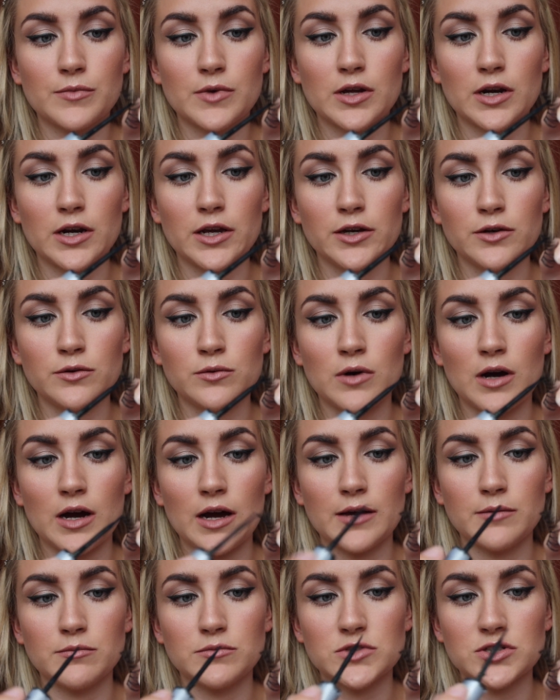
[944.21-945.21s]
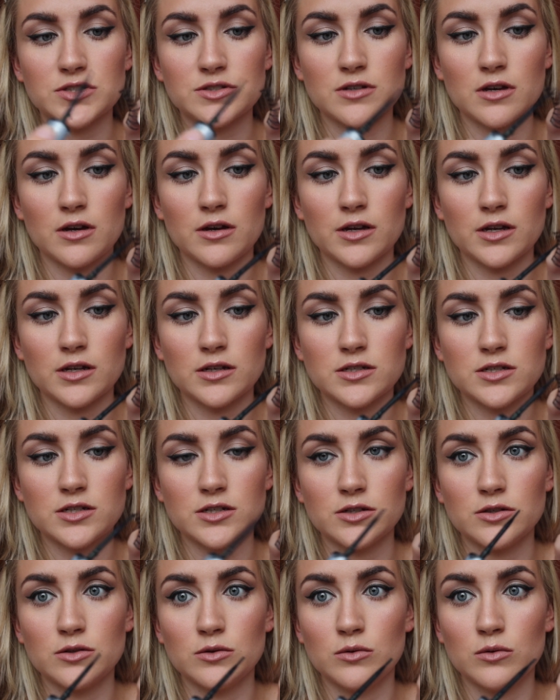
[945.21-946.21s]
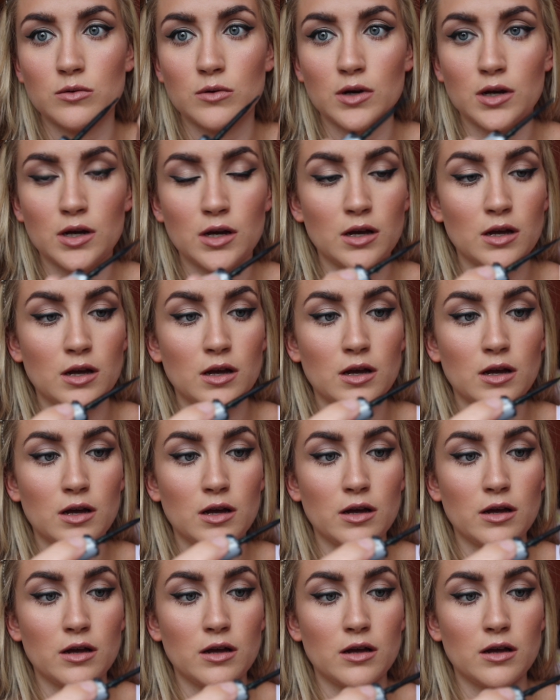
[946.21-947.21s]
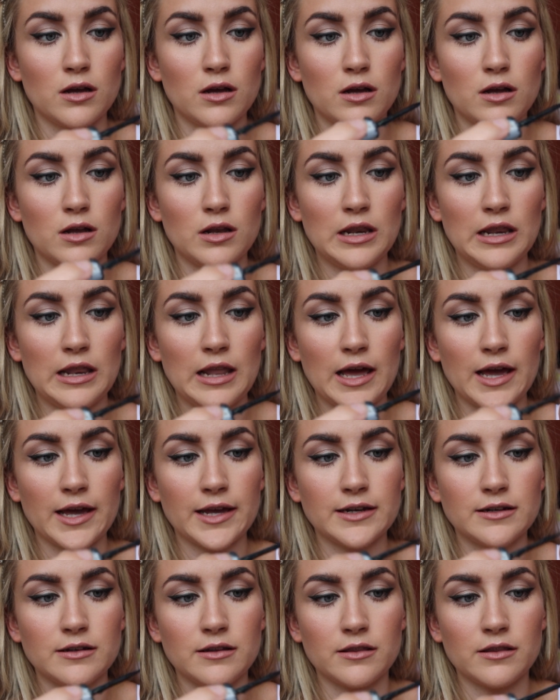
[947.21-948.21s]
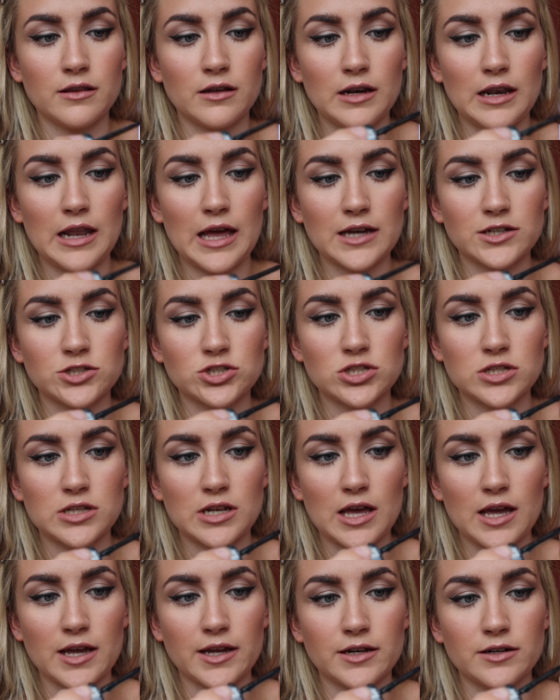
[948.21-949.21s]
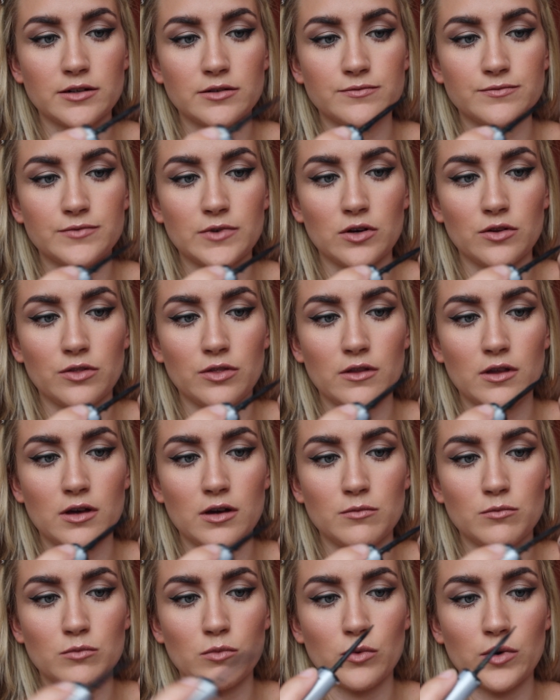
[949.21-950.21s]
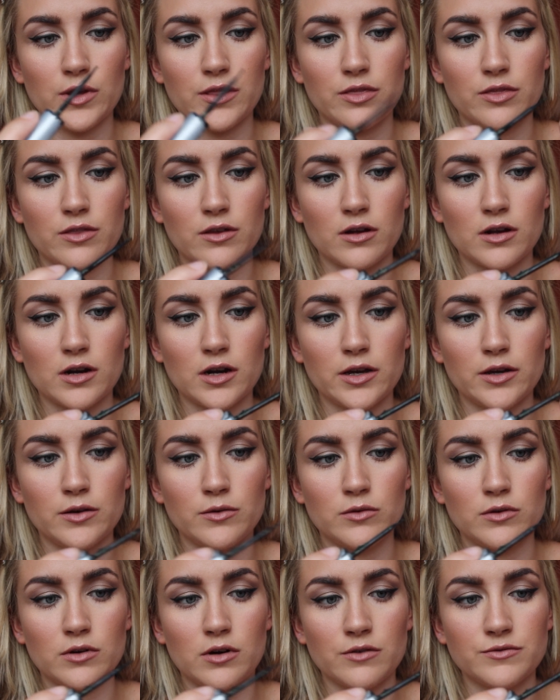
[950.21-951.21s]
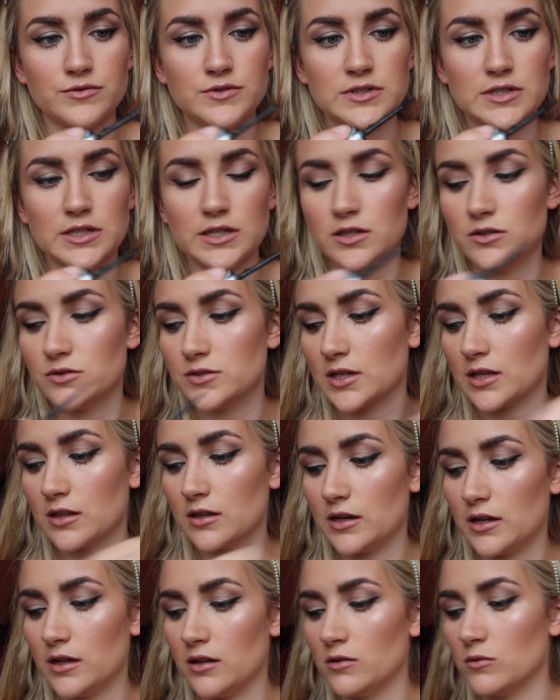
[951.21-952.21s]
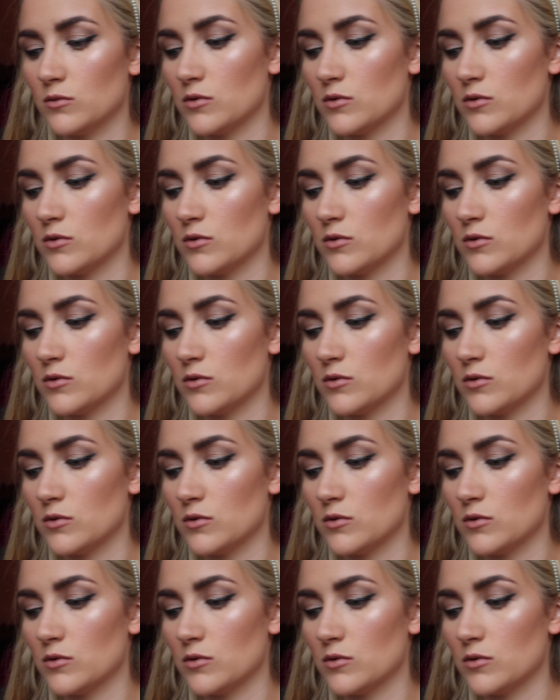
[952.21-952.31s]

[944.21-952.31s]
glue, I'm just going to line the lash line on them with the glue, obviously using the little